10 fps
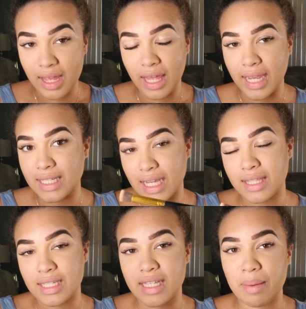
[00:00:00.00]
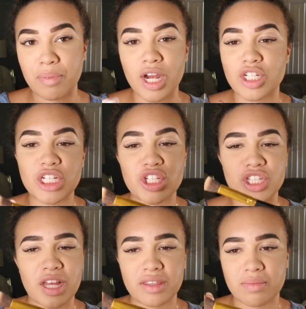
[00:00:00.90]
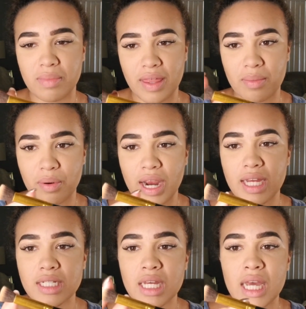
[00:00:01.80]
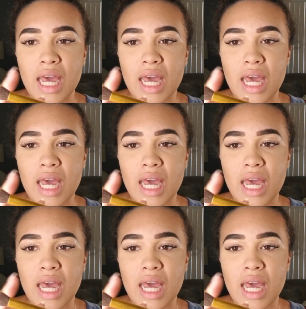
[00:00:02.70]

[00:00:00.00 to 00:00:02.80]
like it's like the same brush. It's just not by the brand.